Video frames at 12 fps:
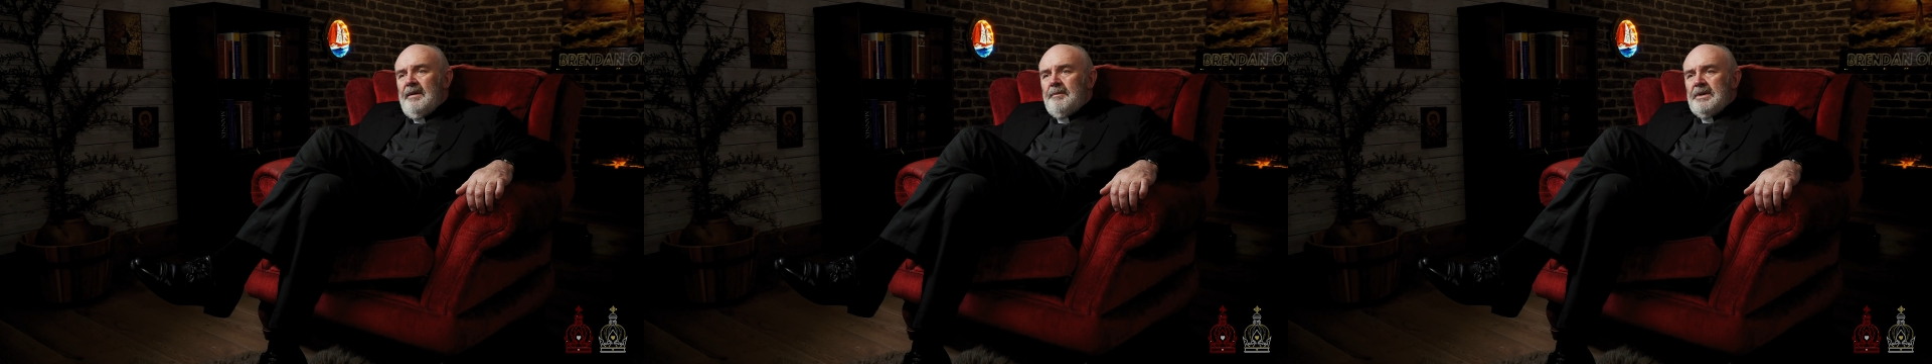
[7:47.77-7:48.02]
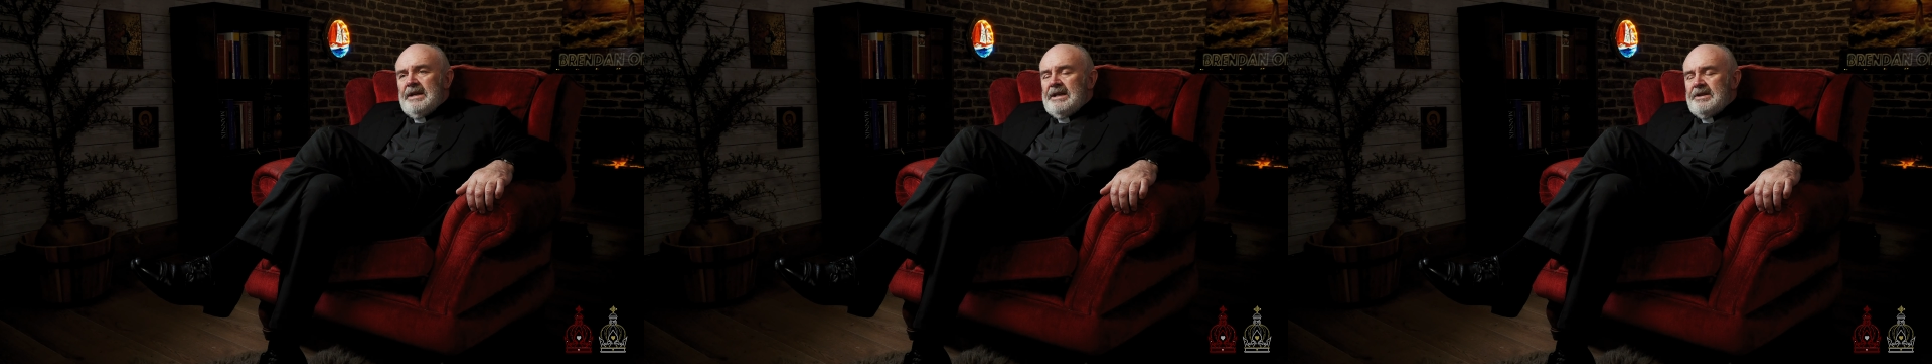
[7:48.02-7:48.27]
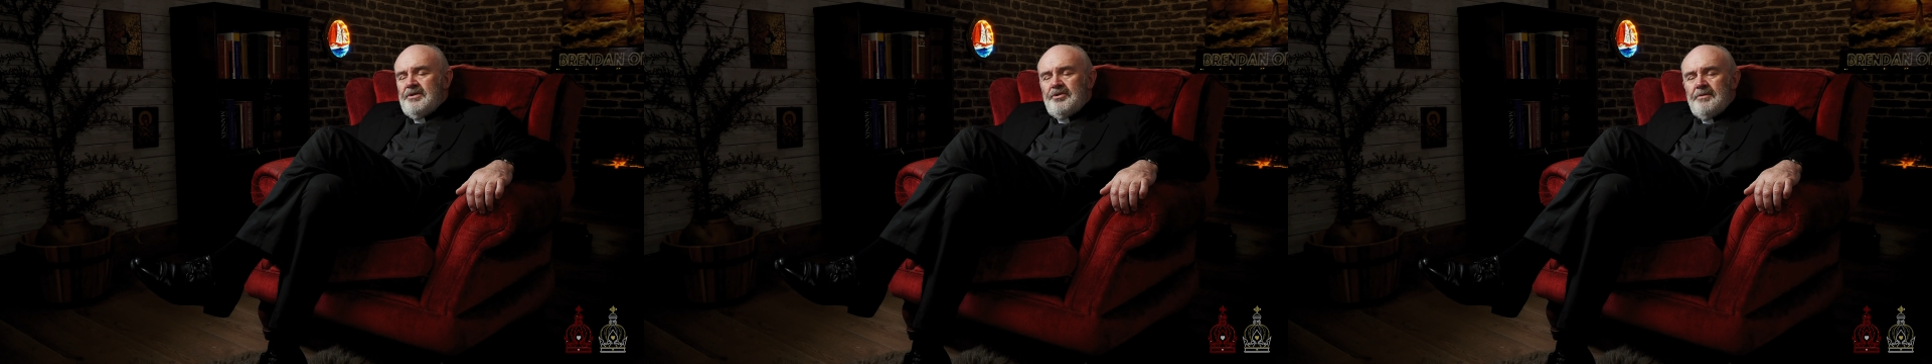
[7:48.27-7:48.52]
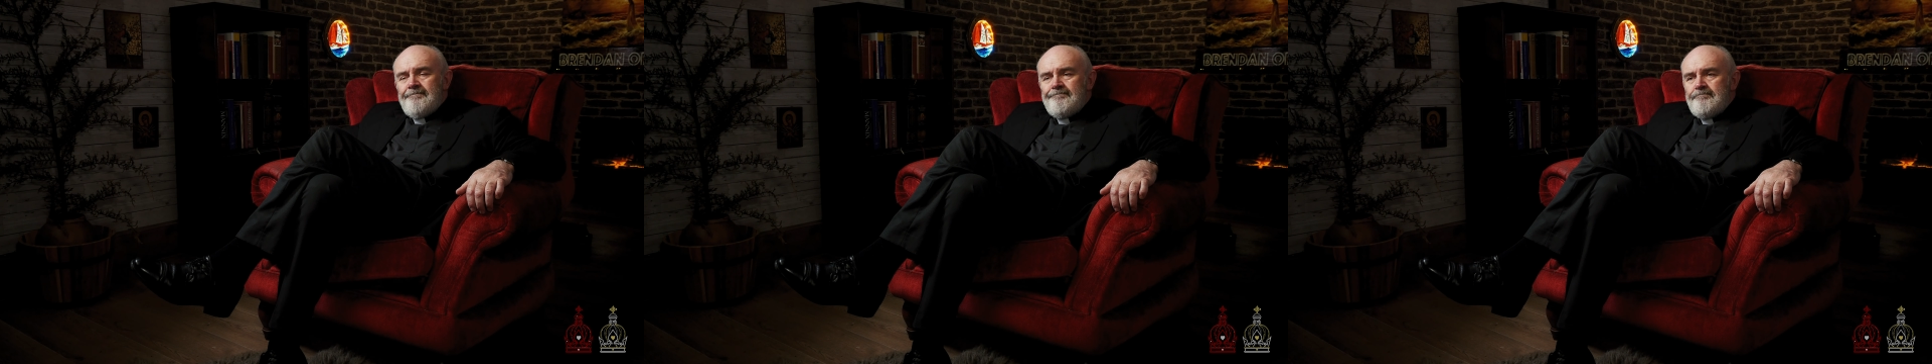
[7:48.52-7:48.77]
but at a
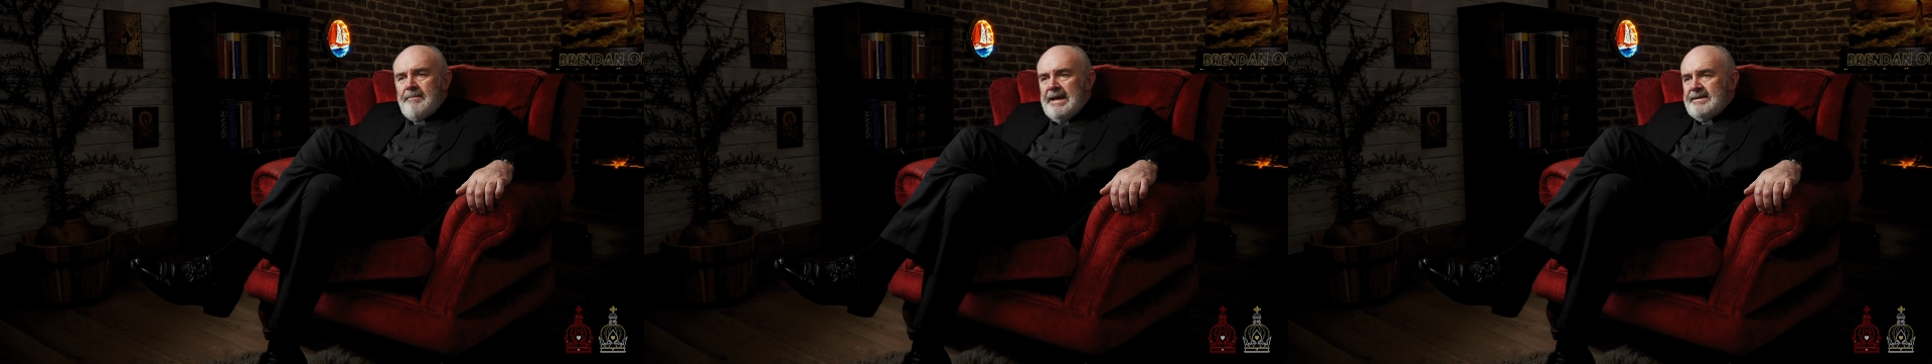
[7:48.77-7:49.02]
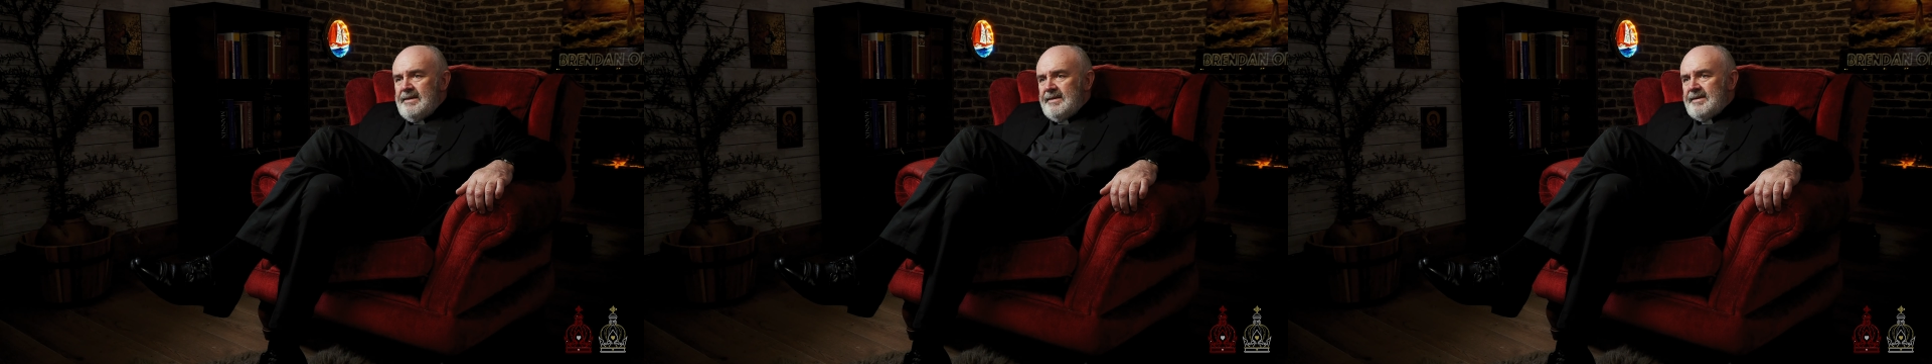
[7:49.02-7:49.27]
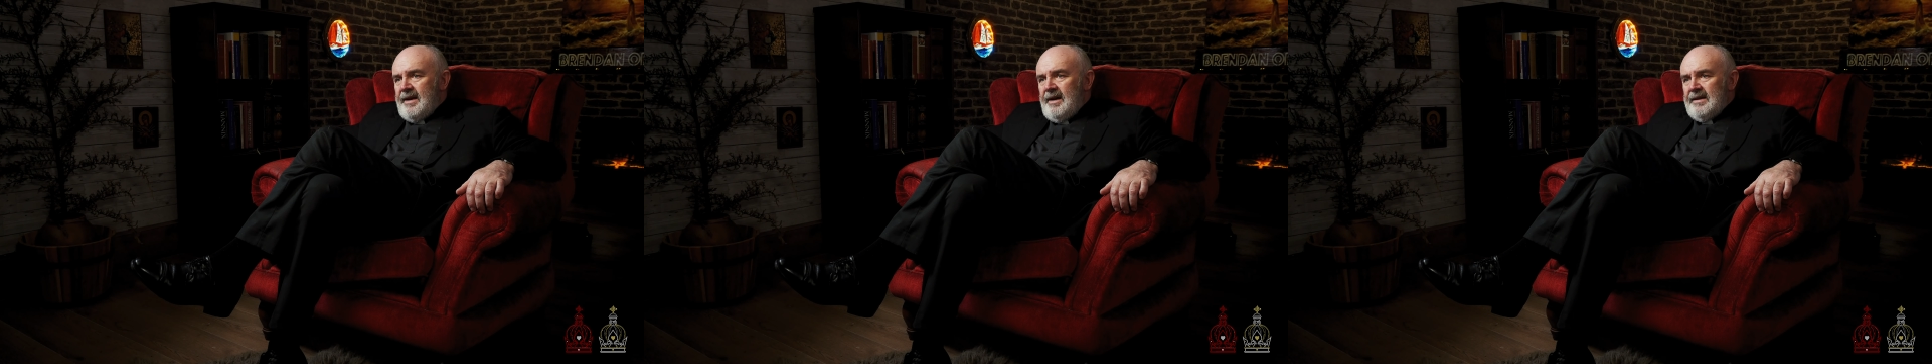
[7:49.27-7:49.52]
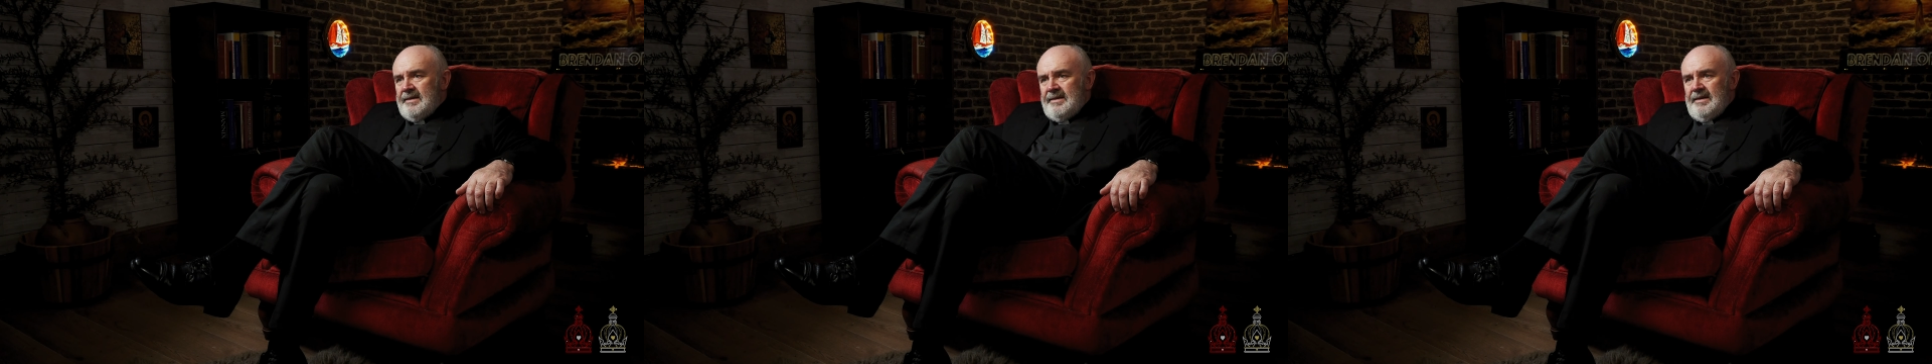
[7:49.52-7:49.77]
tremendous
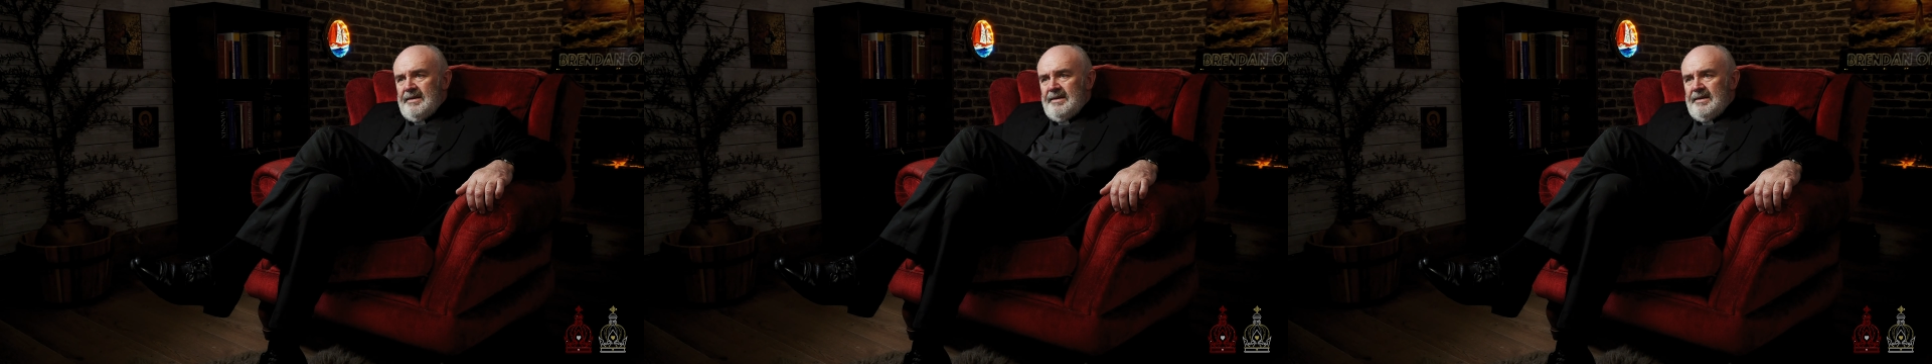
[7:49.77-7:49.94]
cost.